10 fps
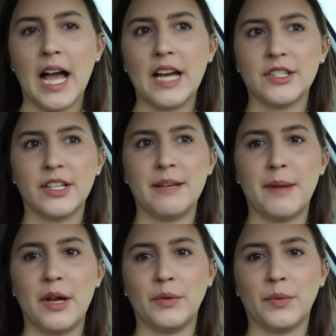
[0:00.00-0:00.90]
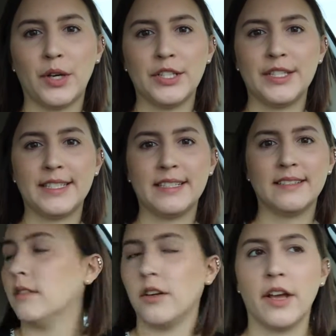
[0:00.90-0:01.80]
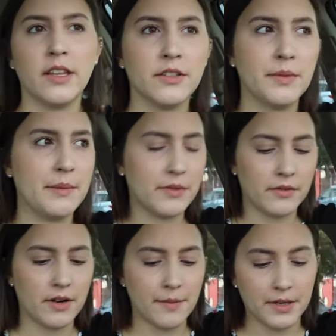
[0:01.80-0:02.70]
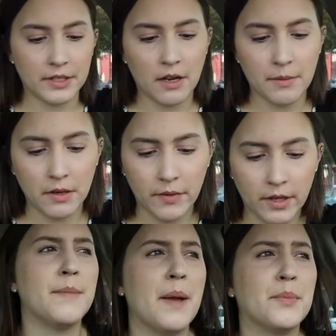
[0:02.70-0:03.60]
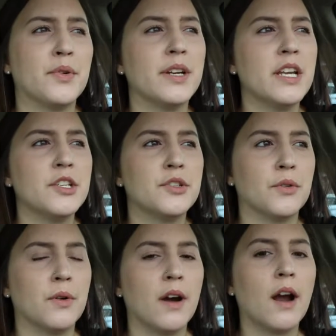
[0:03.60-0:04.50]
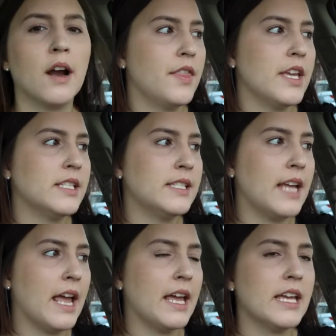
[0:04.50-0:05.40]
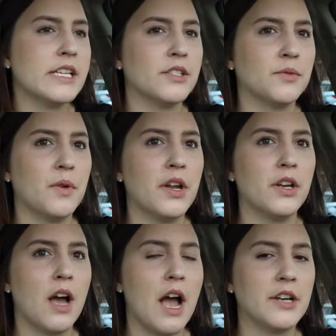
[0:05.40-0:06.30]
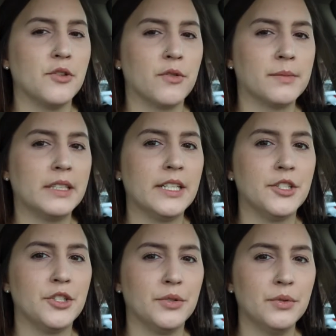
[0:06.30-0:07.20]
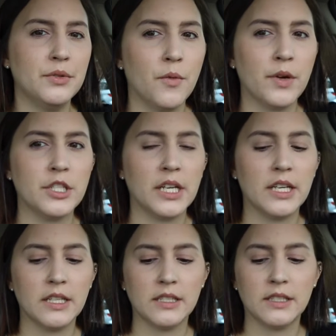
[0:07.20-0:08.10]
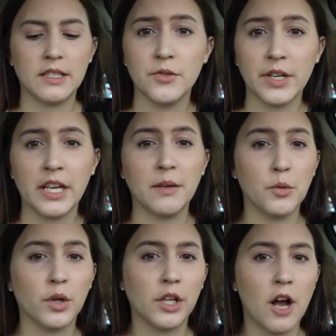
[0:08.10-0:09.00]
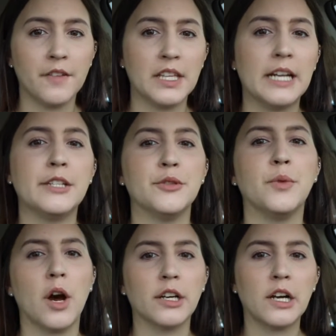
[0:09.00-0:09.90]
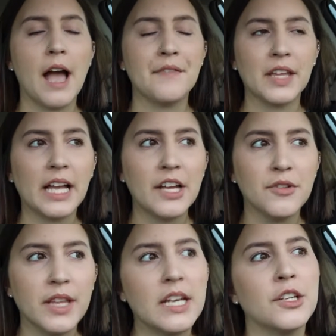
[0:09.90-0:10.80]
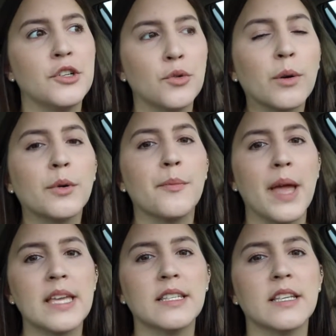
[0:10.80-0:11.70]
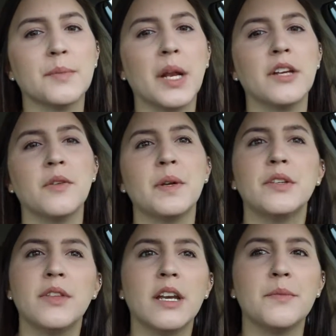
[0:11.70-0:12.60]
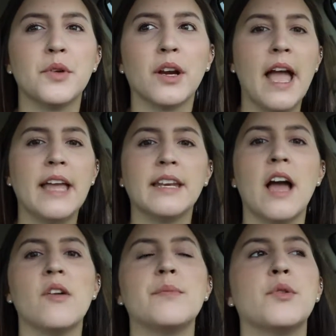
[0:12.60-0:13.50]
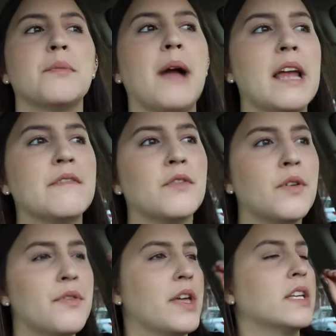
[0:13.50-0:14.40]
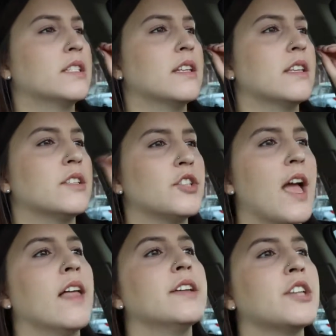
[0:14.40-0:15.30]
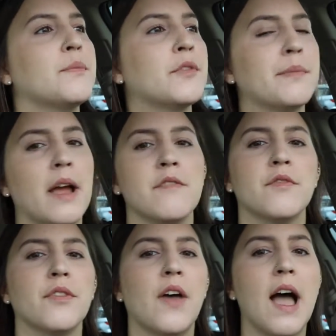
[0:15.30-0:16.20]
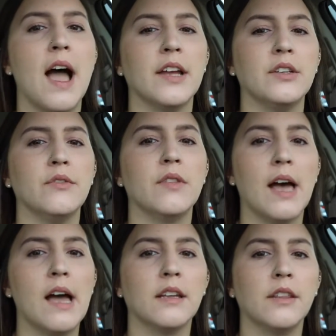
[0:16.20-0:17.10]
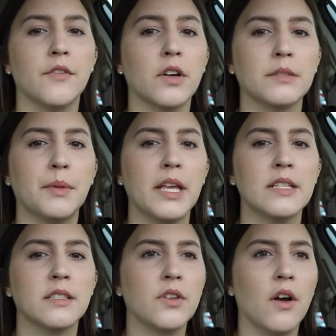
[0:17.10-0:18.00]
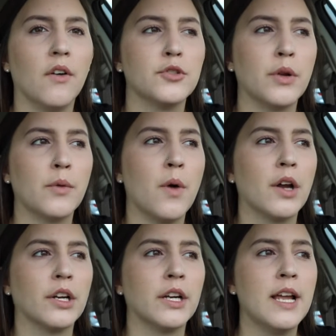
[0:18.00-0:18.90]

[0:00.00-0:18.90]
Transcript: I should eat my own words. Okay, there's people around, I'm gonna stop being weird. I'm pretty sure this day is what I normally do, which is drinking more coffee than I do water. I feel like I do that on a normal basis, but I don't wanna do that anymore. And now I'm more mindful, thanks to this challenge, I'm more mindful that I do that in the first place. So, drink water.